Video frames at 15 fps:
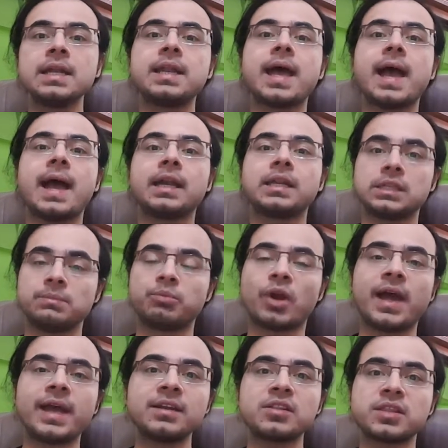that
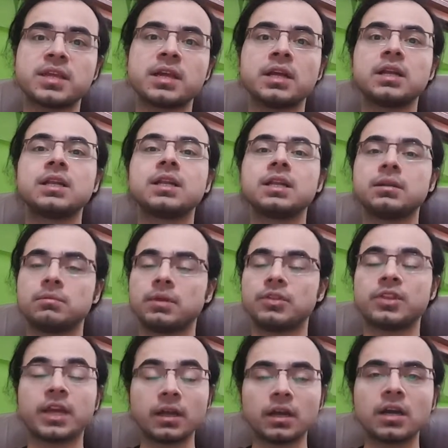Bryan
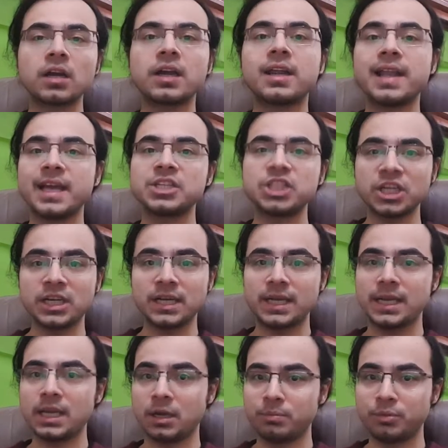Singer
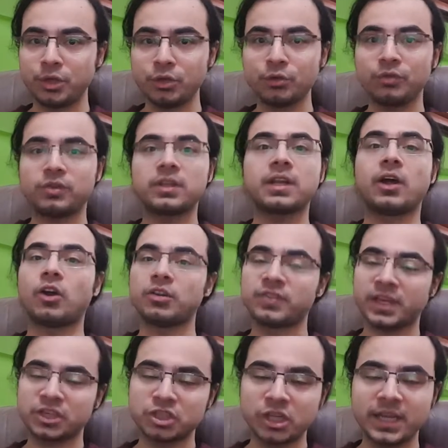allegedly abused or
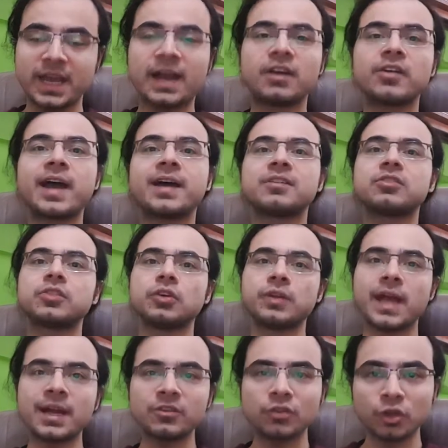sexually harassed. So
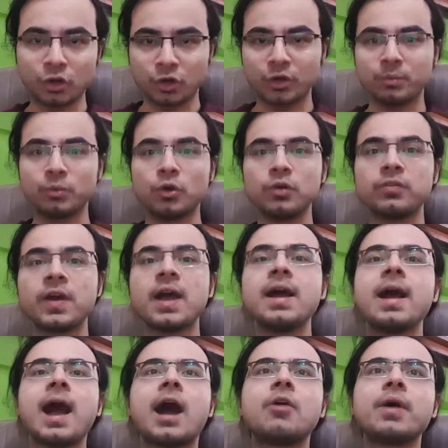that's a good move.
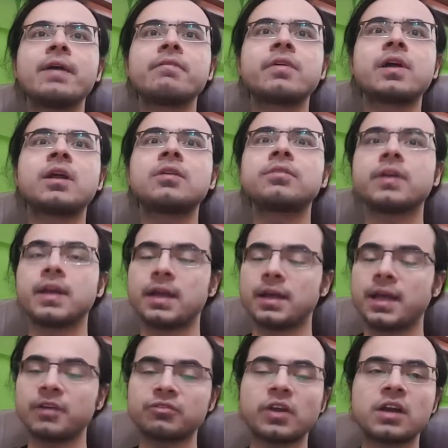However,
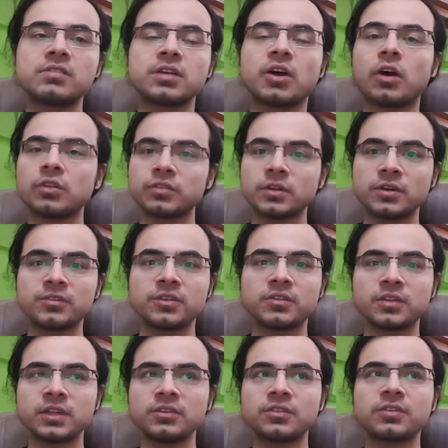as far as the Oscars
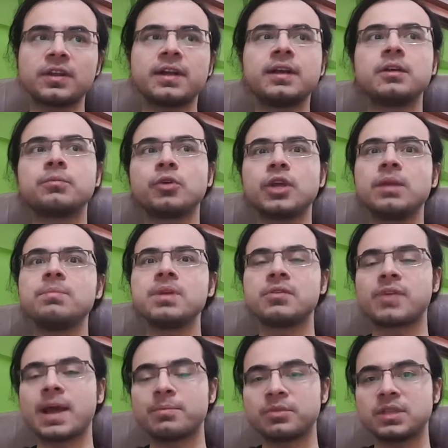is concerned,
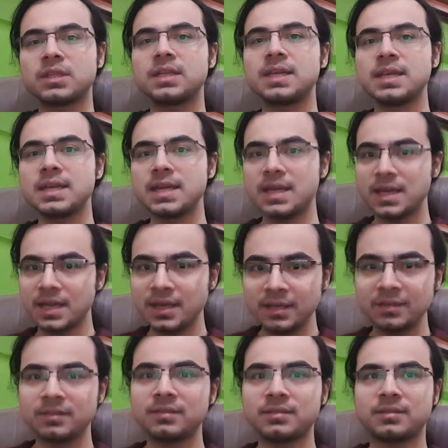Bohemian Rhapsody
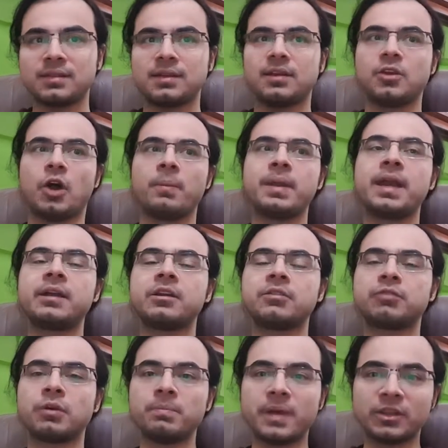is nominated
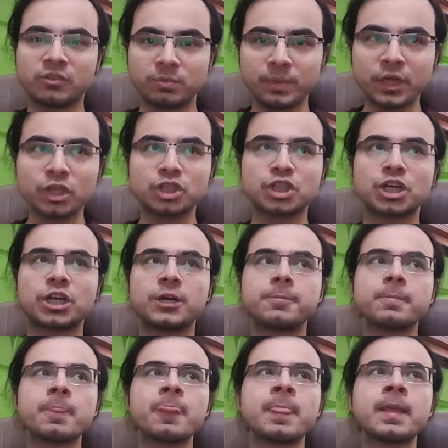for Best Picture.